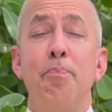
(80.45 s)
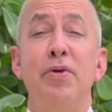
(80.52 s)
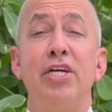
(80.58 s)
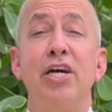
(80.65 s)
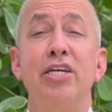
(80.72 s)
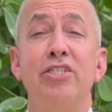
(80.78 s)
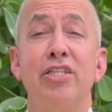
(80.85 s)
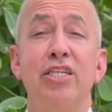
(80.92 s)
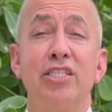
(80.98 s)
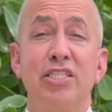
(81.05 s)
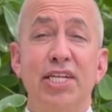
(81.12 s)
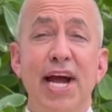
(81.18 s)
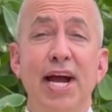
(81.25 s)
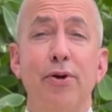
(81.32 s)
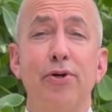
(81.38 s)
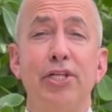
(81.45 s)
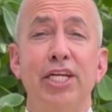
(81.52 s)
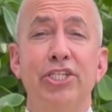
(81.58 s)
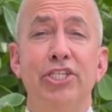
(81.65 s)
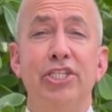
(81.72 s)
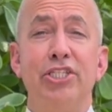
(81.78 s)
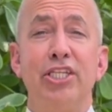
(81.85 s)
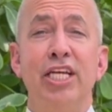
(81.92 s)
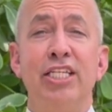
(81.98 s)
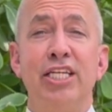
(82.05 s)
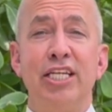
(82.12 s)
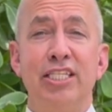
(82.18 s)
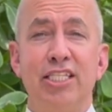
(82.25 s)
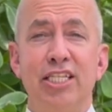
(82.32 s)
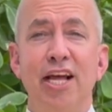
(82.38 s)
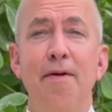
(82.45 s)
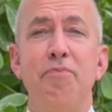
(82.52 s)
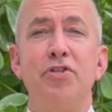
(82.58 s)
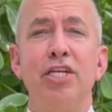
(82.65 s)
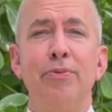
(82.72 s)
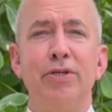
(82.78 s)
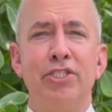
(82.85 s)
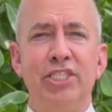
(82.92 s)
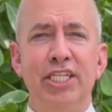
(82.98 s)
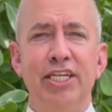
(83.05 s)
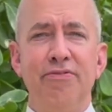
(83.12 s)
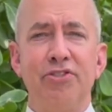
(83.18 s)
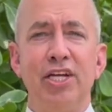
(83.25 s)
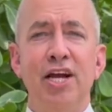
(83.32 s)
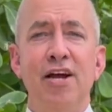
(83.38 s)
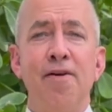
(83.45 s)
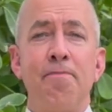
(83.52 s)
because of the sacrileges and contempt He receives